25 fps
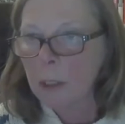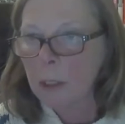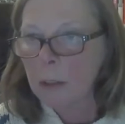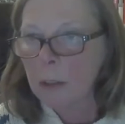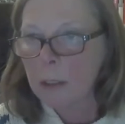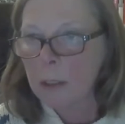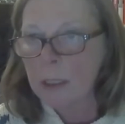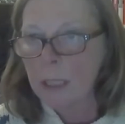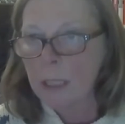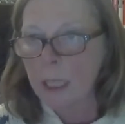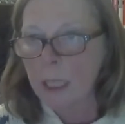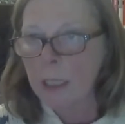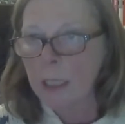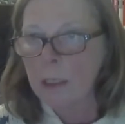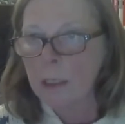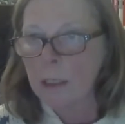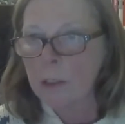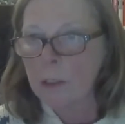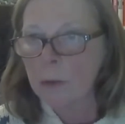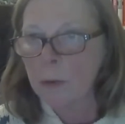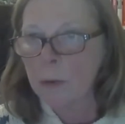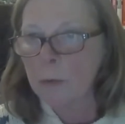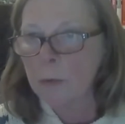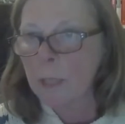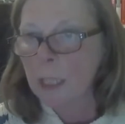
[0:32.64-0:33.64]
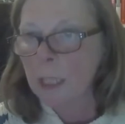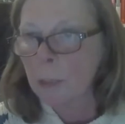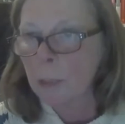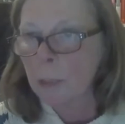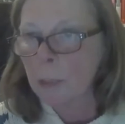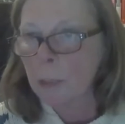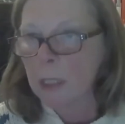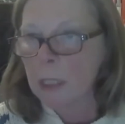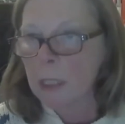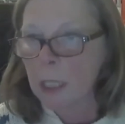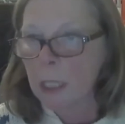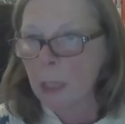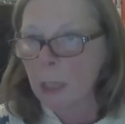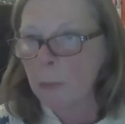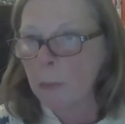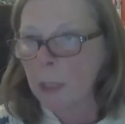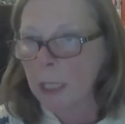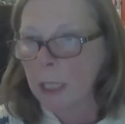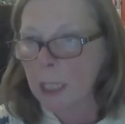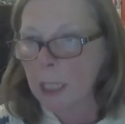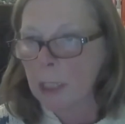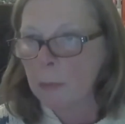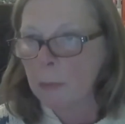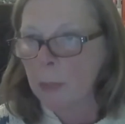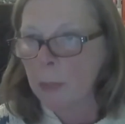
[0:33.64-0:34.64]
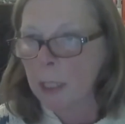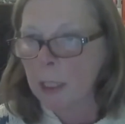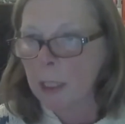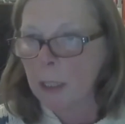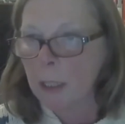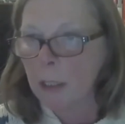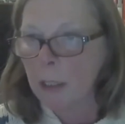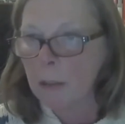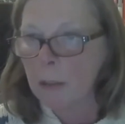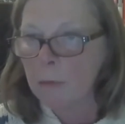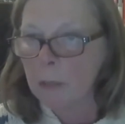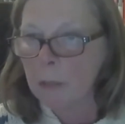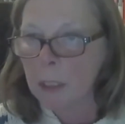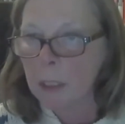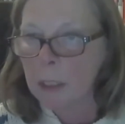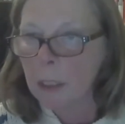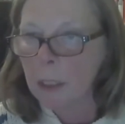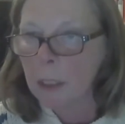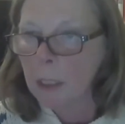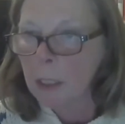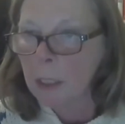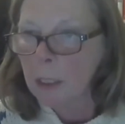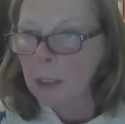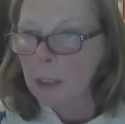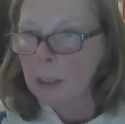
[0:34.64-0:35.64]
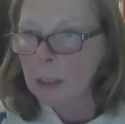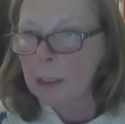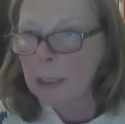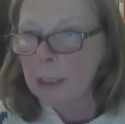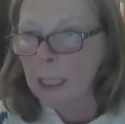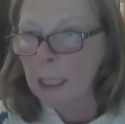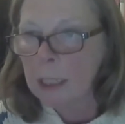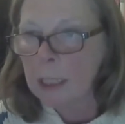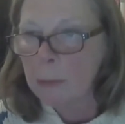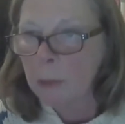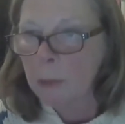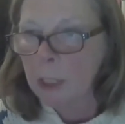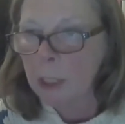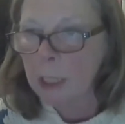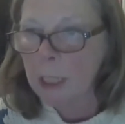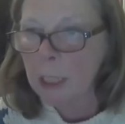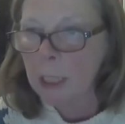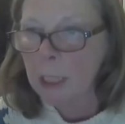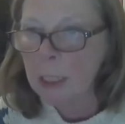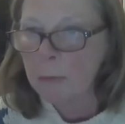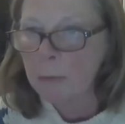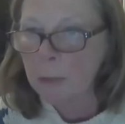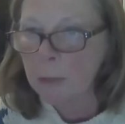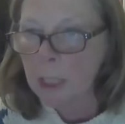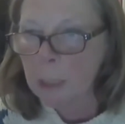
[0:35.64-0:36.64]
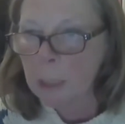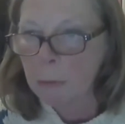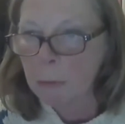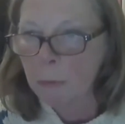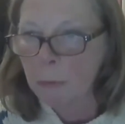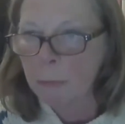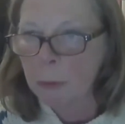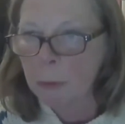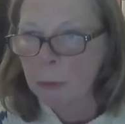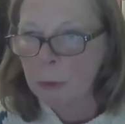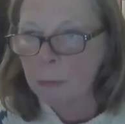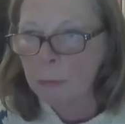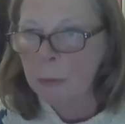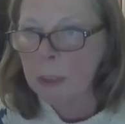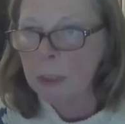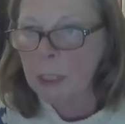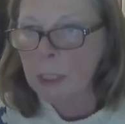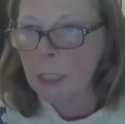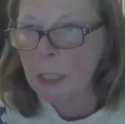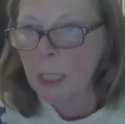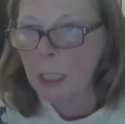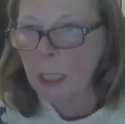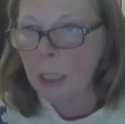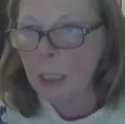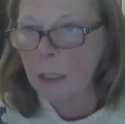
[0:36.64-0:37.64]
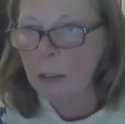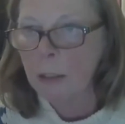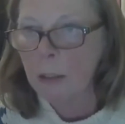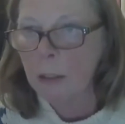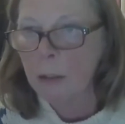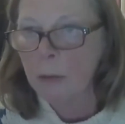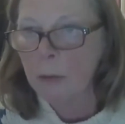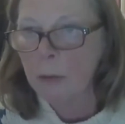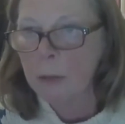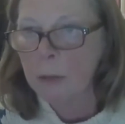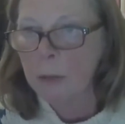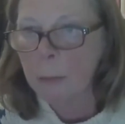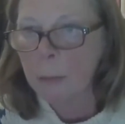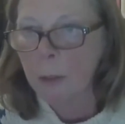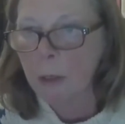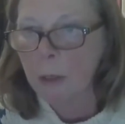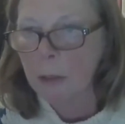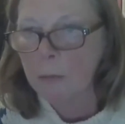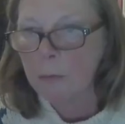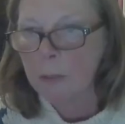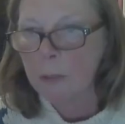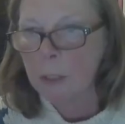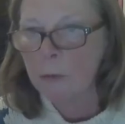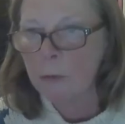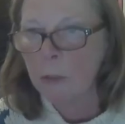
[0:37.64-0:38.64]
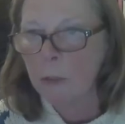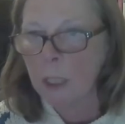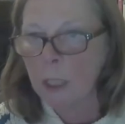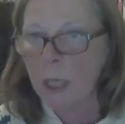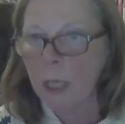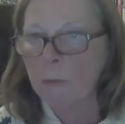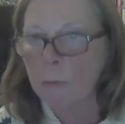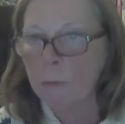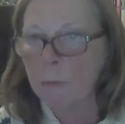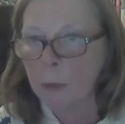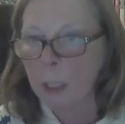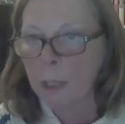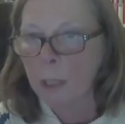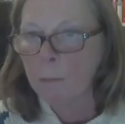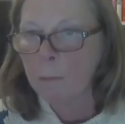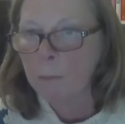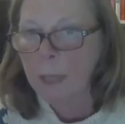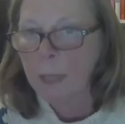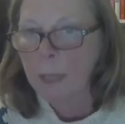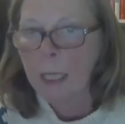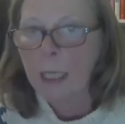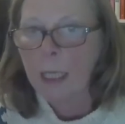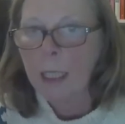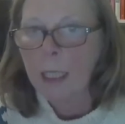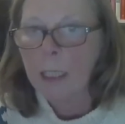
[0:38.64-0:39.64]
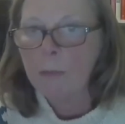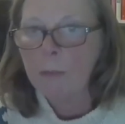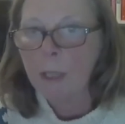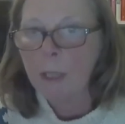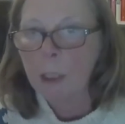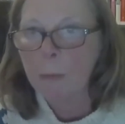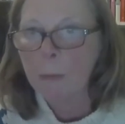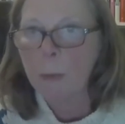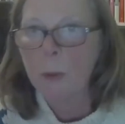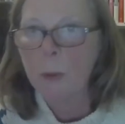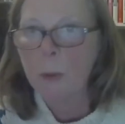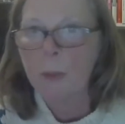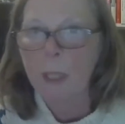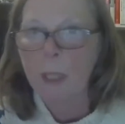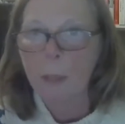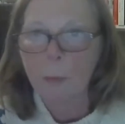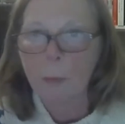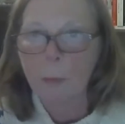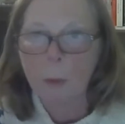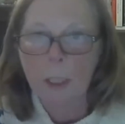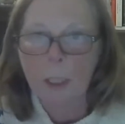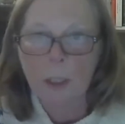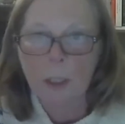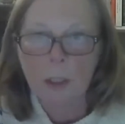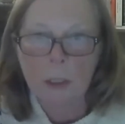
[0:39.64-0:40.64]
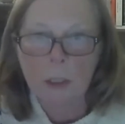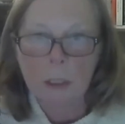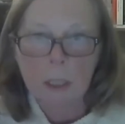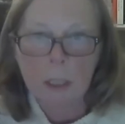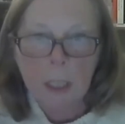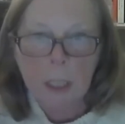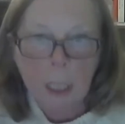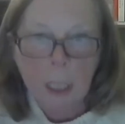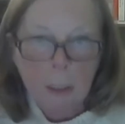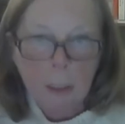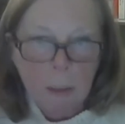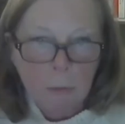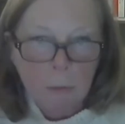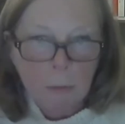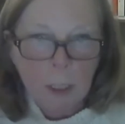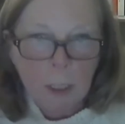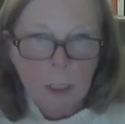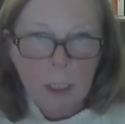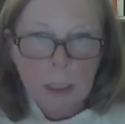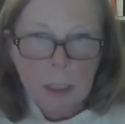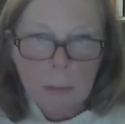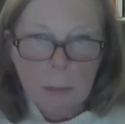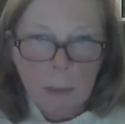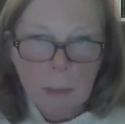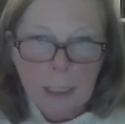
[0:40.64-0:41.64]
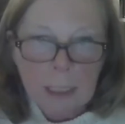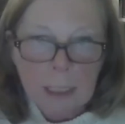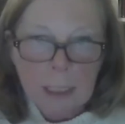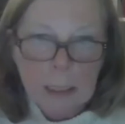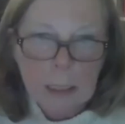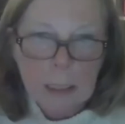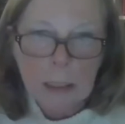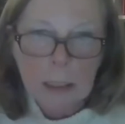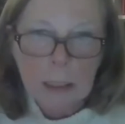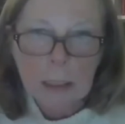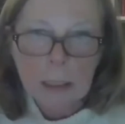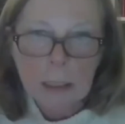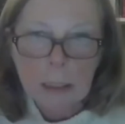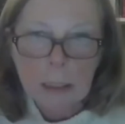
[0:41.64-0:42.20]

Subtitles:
The sector has already been deeply hit by COVID and desperately needs freedom of movement in the EU as part of its recovery. And if I could put that question to Tony first, please.